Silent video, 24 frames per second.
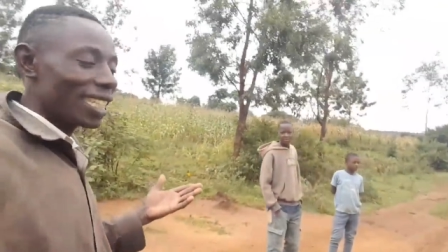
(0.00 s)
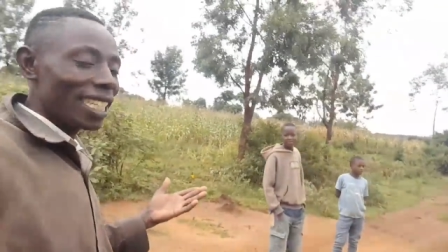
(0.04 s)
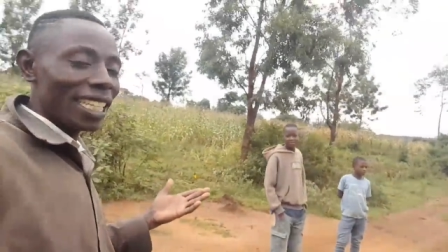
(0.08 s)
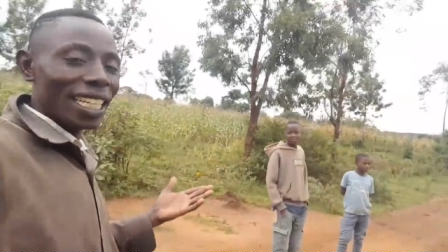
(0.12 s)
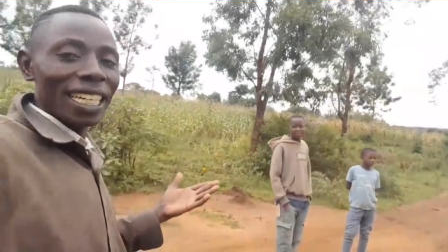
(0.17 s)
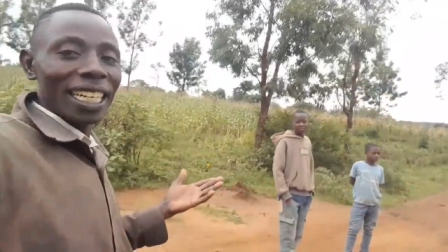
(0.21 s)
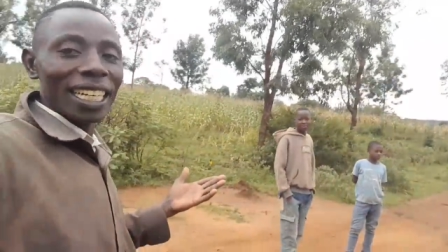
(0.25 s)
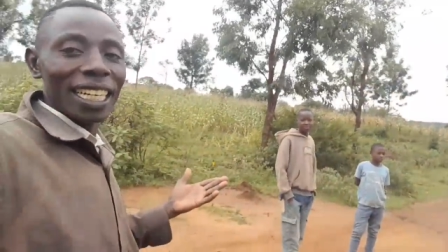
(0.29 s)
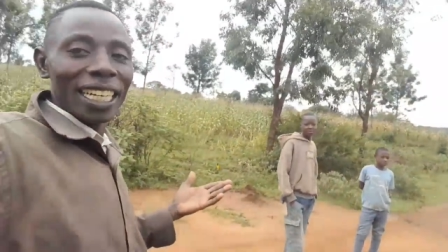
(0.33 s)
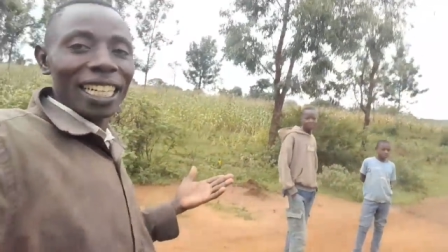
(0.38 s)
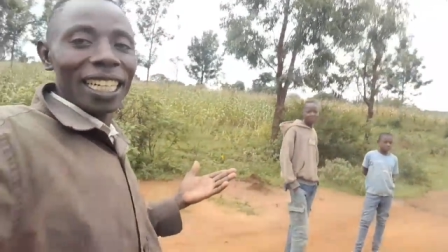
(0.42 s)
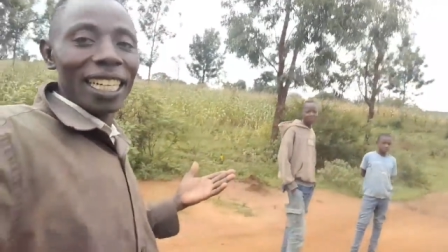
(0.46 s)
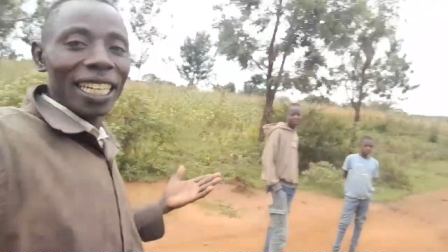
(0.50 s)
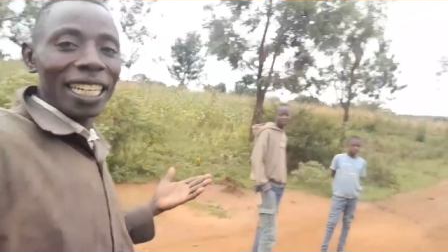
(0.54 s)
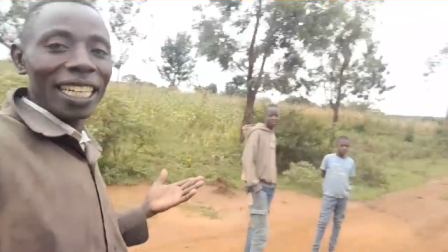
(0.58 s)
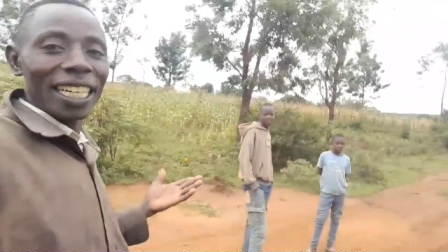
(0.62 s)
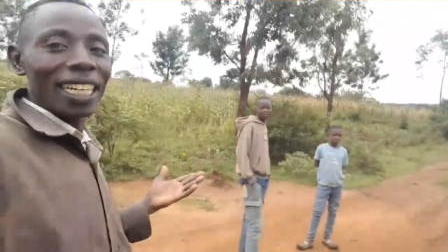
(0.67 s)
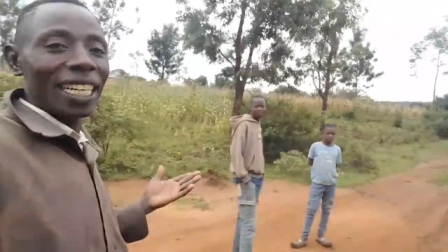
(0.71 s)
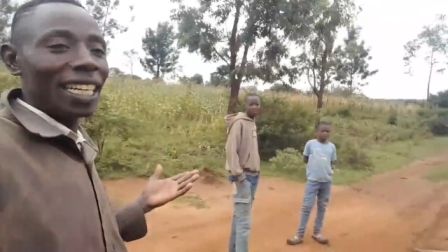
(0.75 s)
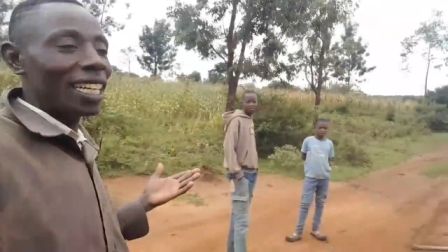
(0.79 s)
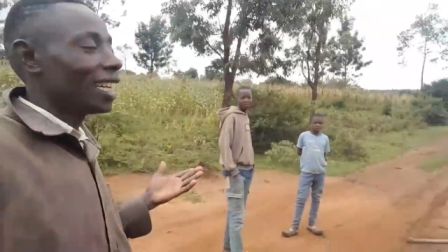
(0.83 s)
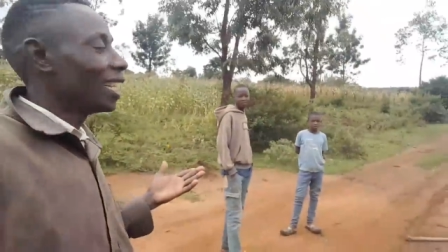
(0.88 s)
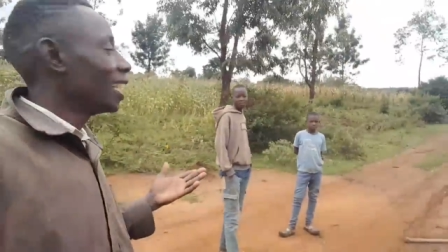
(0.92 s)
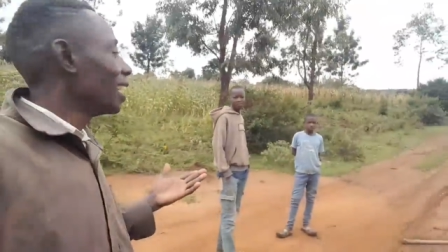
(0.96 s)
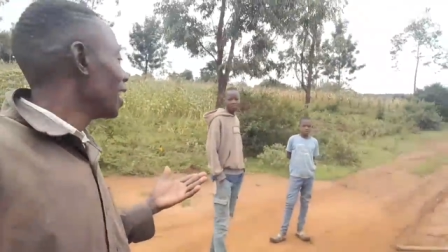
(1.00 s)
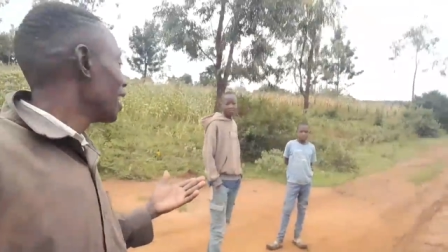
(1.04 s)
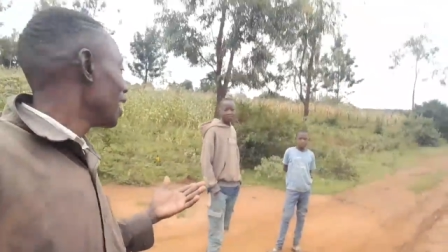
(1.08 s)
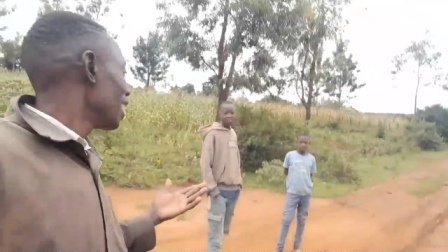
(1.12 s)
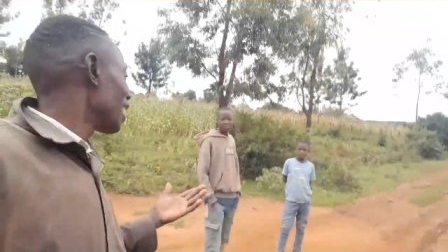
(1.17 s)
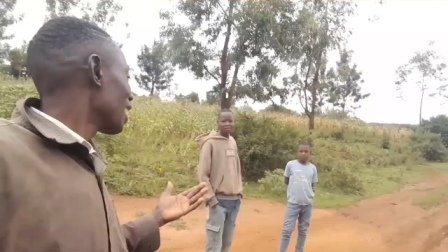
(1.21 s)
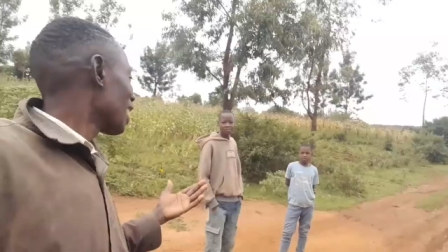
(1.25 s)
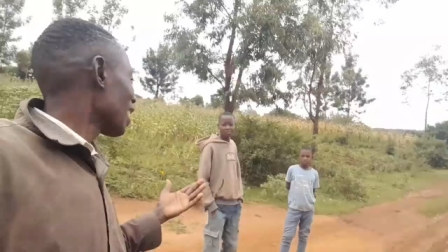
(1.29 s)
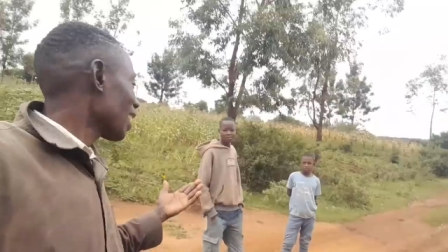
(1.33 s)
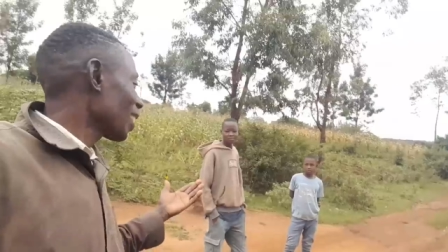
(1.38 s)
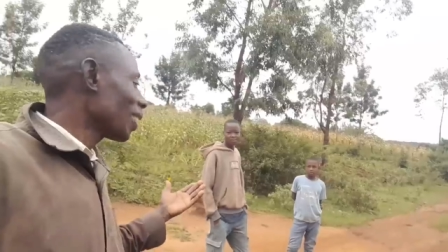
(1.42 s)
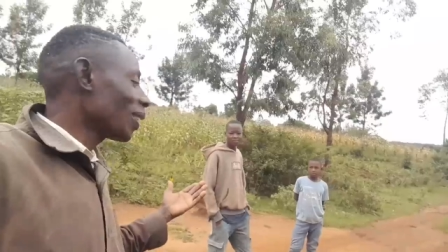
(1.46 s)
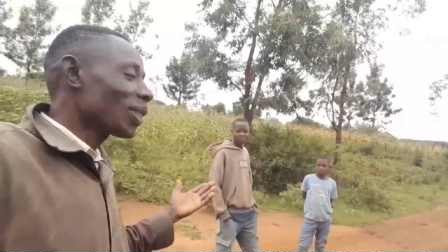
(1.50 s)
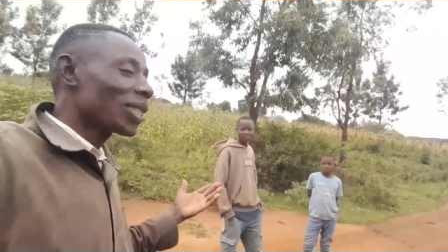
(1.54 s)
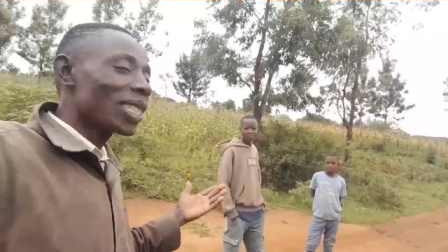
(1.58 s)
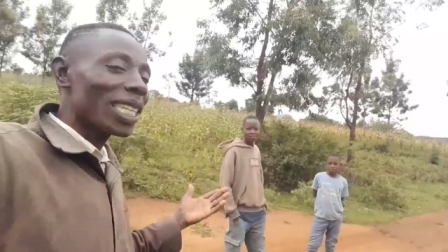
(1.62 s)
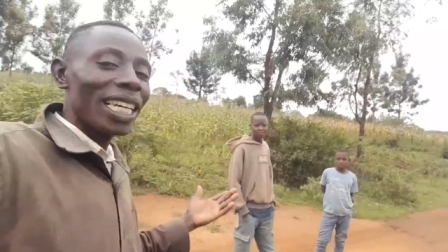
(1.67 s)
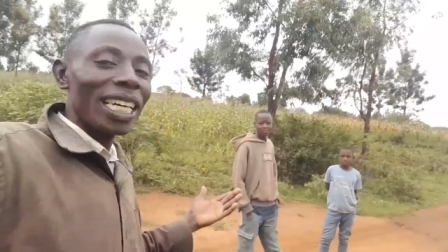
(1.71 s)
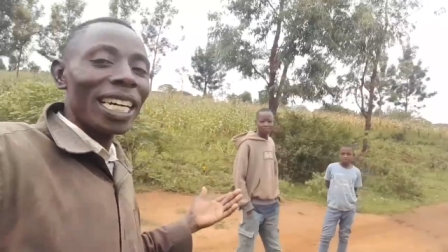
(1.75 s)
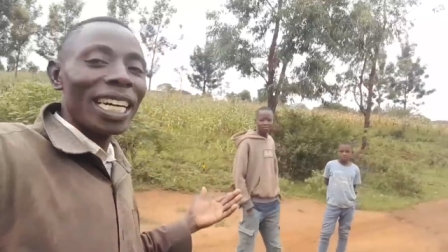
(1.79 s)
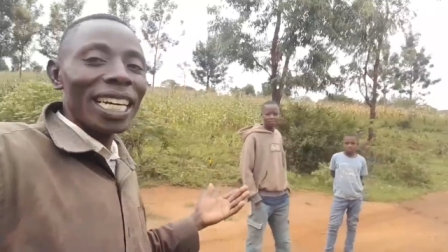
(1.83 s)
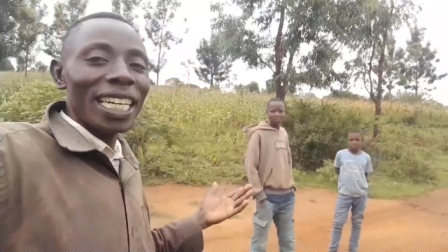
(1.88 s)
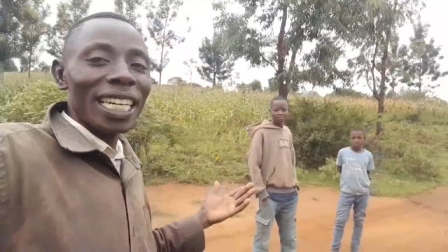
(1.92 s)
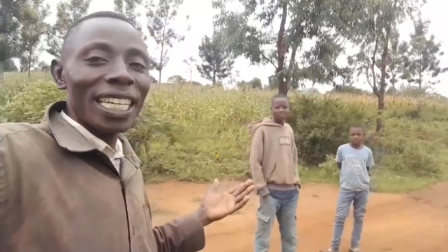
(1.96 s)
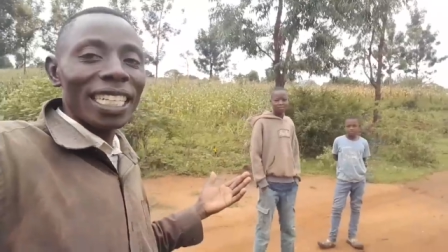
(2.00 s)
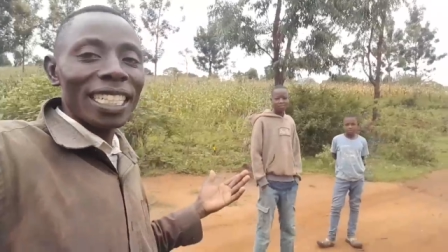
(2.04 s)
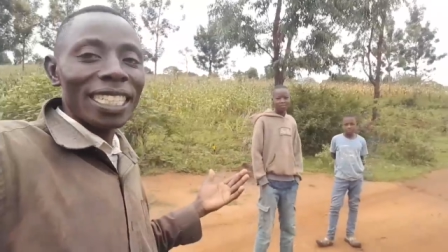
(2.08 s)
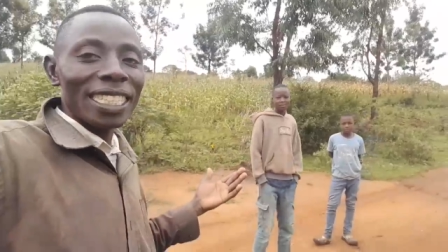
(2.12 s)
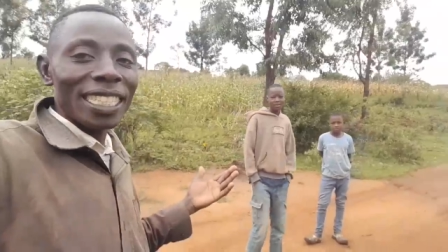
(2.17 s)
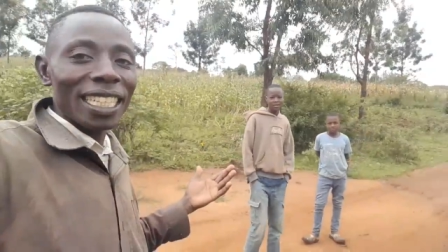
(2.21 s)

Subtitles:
here. Can you say hi, guys?